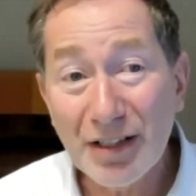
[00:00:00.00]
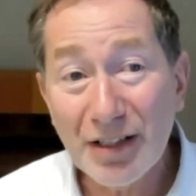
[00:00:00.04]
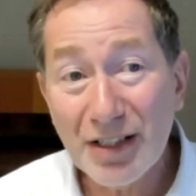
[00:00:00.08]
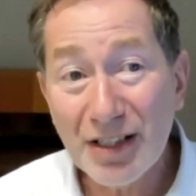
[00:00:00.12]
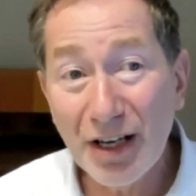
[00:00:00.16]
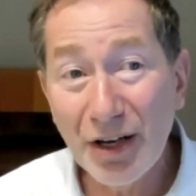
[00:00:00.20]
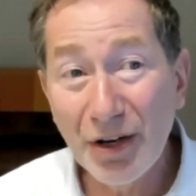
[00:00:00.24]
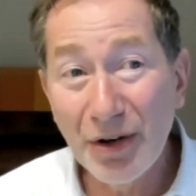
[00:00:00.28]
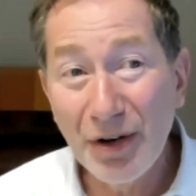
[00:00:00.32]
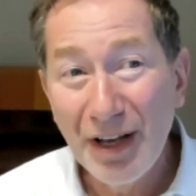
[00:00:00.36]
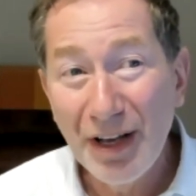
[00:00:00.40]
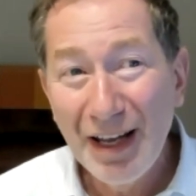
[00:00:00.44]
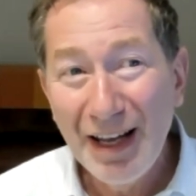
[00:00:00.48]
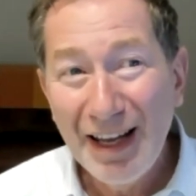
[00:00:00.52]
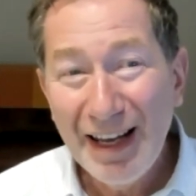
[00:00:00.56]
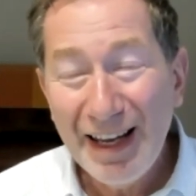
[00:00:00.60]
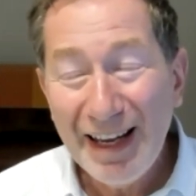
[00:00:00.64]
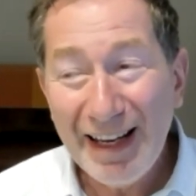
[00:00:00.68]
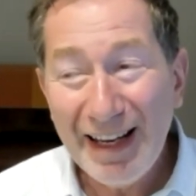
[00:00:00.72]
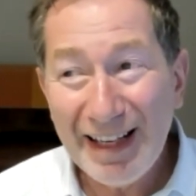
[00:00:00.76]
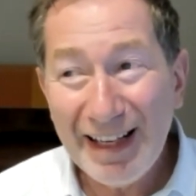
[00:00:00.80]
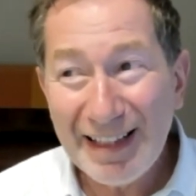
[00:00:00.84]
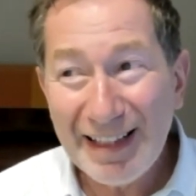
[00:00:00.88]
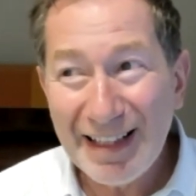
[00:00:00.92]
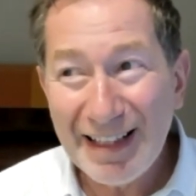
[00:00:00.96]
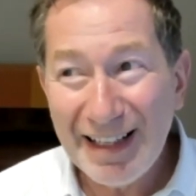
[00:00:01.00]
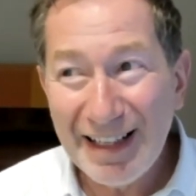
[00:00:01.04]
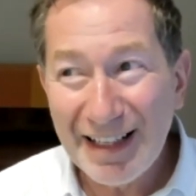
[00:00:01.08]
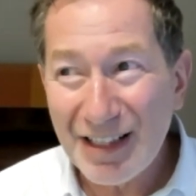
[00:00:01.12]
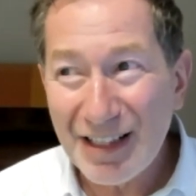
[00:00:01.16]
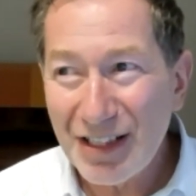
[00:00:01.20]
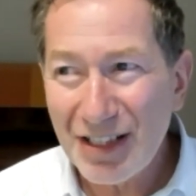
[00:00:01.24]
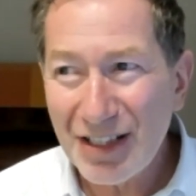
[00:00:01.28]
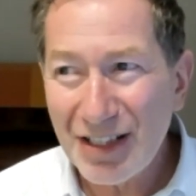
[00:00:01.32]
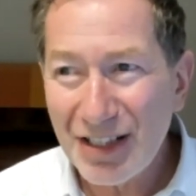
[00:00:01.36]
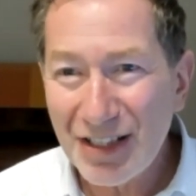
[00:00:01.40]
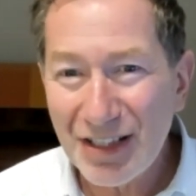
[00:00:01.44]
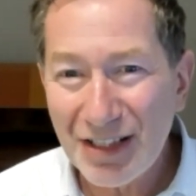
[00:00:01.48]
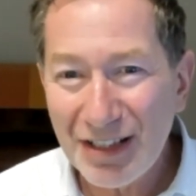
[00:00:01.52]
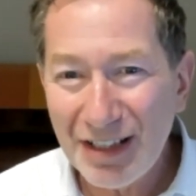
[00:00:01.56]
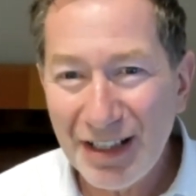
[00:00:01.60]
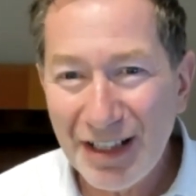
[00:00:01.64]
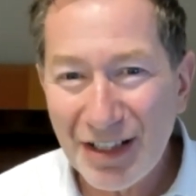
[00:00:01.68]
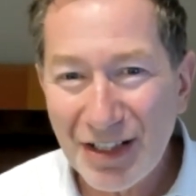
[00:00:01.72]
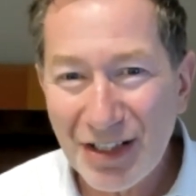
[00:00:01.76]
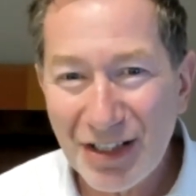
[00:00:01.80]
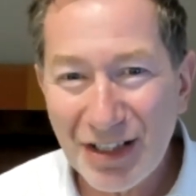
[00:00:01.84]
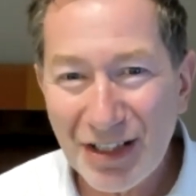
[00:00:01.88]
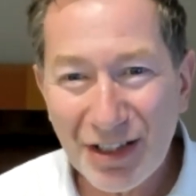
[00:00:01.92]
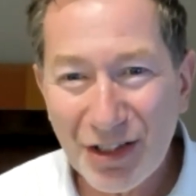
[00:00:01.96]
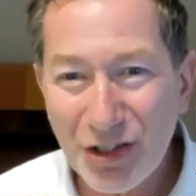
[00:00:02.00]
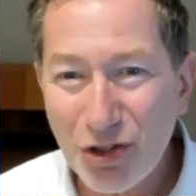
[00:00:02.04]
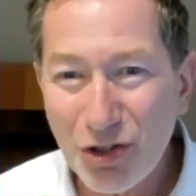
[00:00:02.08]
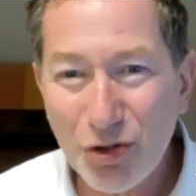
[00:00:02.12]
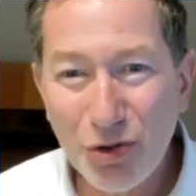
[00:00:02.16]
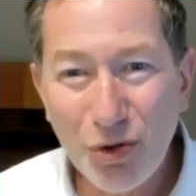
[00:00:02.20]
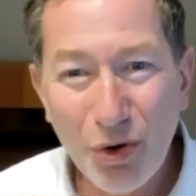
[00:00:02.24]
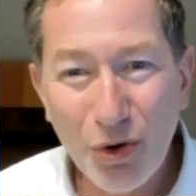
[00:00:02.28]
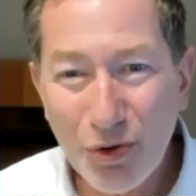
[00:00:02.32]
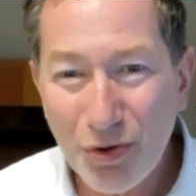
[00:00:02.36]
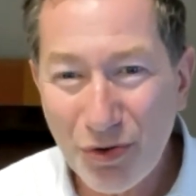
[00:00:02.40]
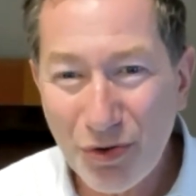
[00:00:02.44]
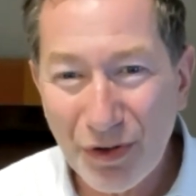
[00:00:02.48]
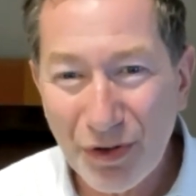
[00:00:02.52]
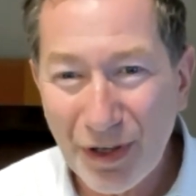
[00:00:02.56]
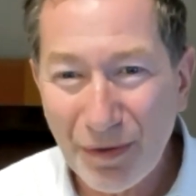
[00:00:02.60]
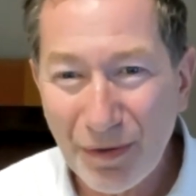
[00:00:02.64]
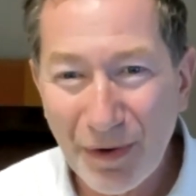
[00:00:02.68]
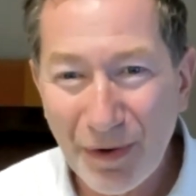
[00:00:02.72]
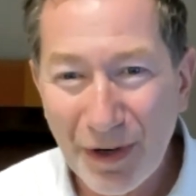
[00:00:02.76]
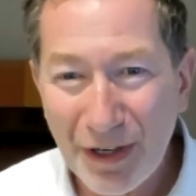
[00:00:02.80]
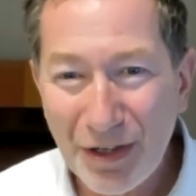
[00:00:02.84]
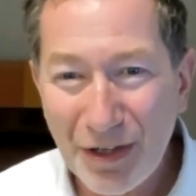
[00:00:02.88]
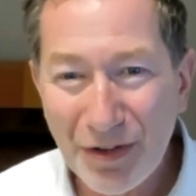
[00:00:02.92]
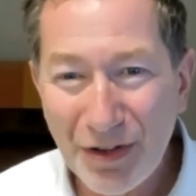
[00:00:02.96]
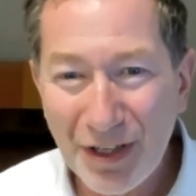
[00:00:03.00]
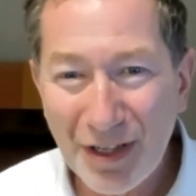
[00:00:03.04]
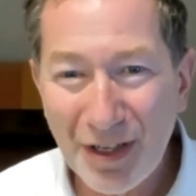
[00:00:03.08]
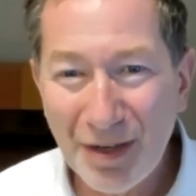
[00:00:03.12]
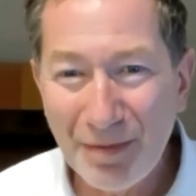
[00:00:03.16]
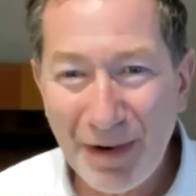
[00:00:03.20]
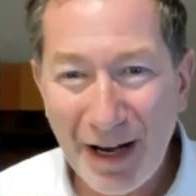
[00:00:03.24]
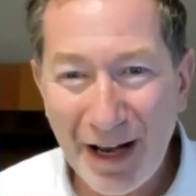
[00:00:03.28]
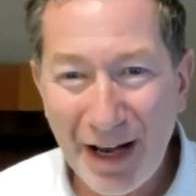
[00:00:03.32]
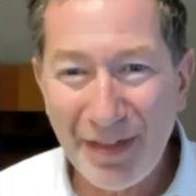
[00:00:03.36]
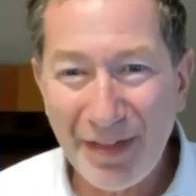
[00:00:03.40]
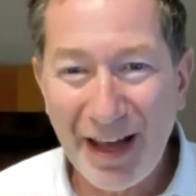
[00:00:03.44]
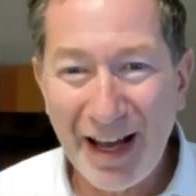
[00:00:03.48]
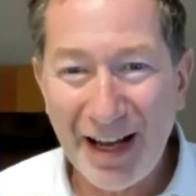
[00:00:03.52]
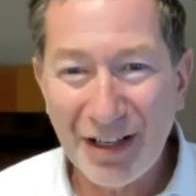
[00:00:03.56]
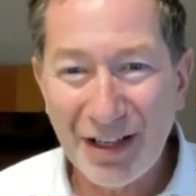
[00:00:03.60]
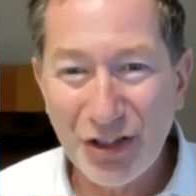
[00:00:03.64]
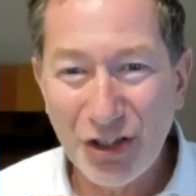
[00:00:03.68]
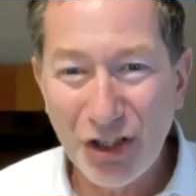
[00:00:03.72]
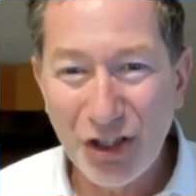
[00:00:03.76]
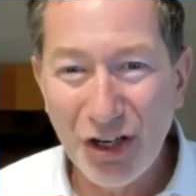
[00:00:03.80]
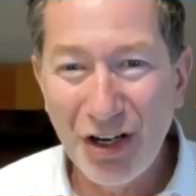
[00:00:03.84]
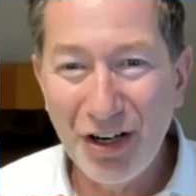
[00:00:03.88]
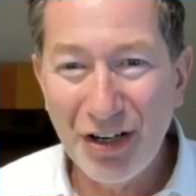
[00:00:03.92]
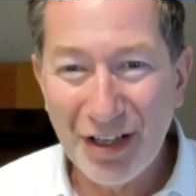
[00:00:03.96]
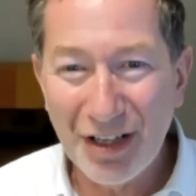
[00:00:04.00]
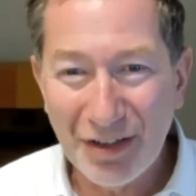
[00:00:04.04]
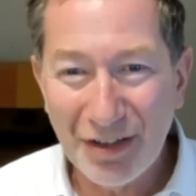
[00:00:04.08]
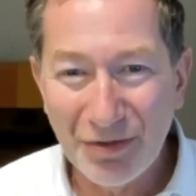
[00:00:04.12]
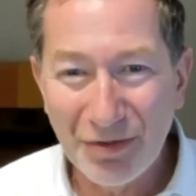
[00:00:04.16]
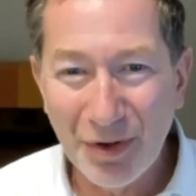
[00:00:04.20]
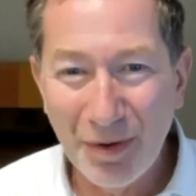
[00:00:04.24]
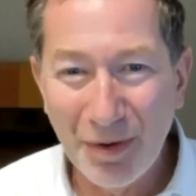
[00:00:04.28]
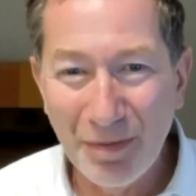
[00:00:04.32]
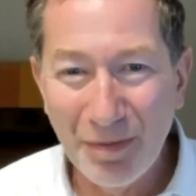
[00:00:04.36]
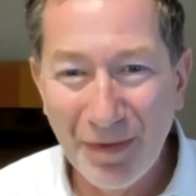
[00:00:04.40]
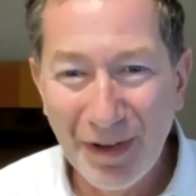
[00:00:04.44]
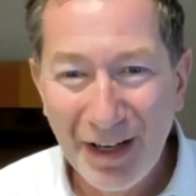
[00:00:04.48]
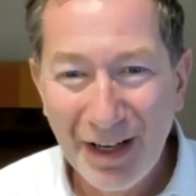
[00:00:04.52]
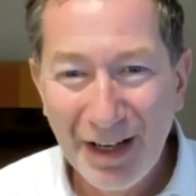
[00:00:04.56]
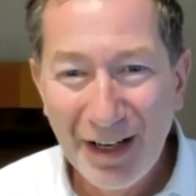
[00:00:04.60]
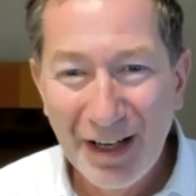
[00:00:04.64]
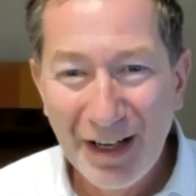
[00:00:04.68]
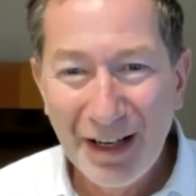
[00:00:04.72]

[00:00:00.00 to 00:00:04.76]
So it's extraordinary when you think about that journey from